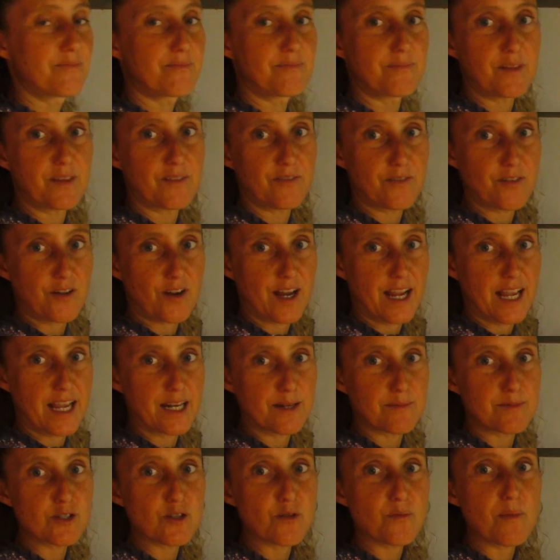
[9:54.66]
before I ate
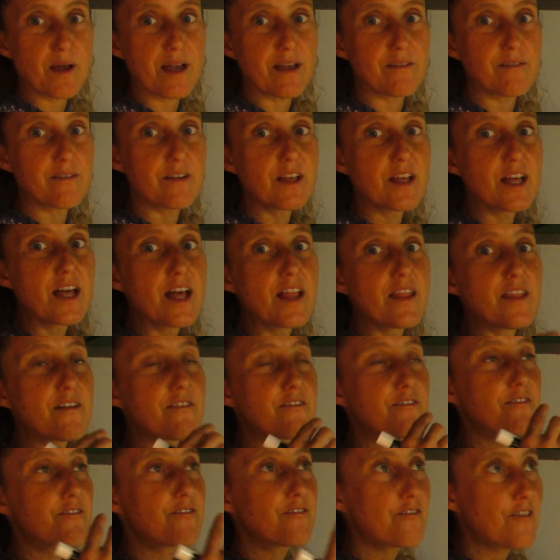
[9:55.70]
them. So the
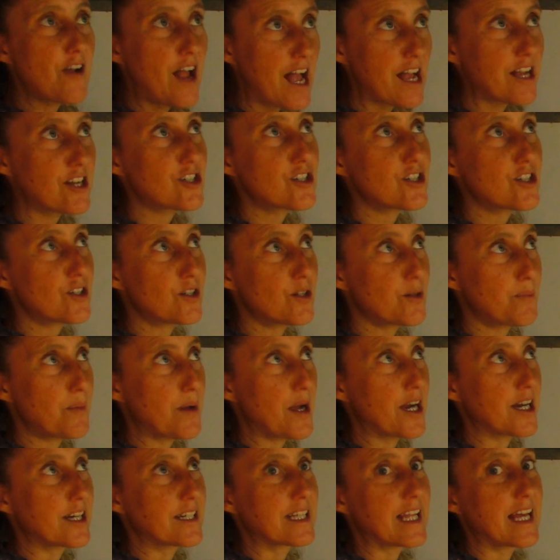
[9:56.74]
fractional
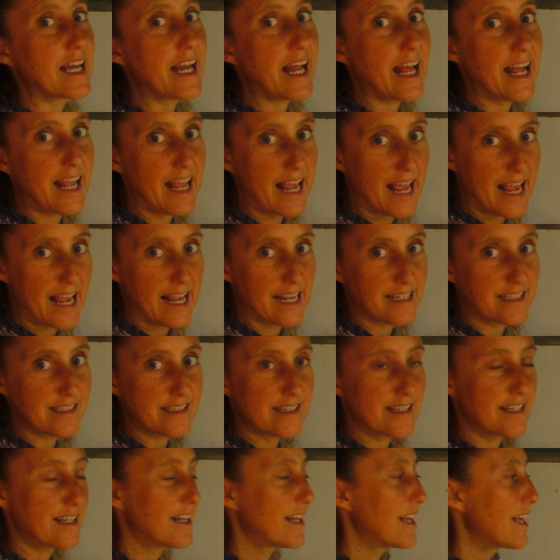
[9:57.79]
part that I ate
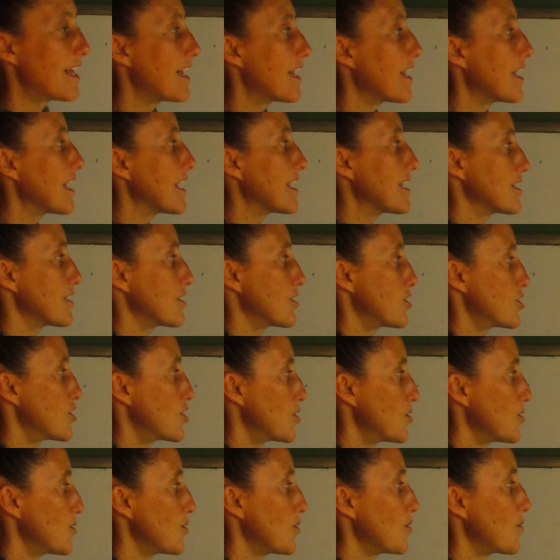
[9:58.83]
is
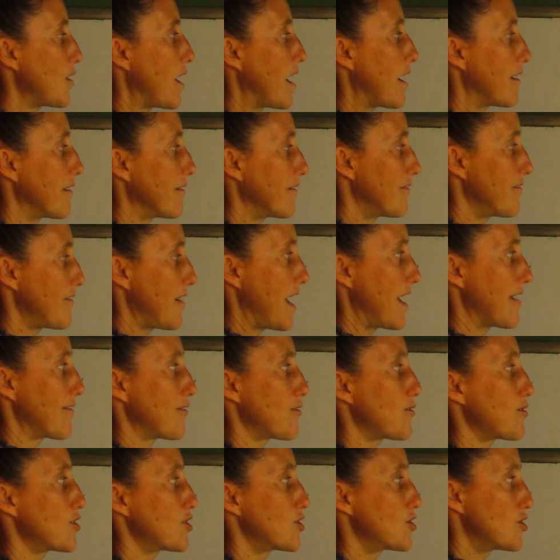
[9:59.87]
2 out of 5,
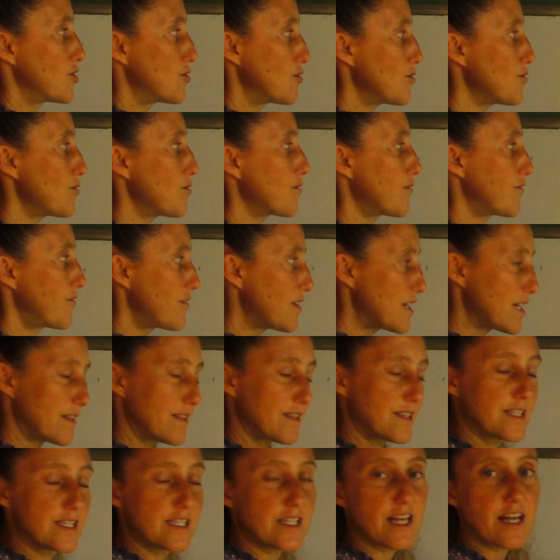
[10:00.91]
or
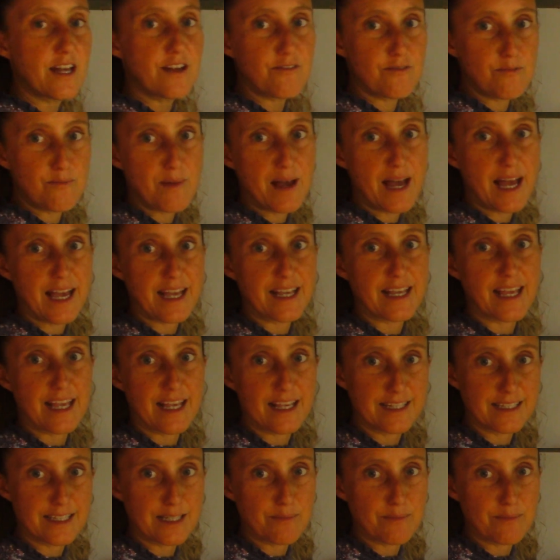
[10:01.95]
2/5 of my candy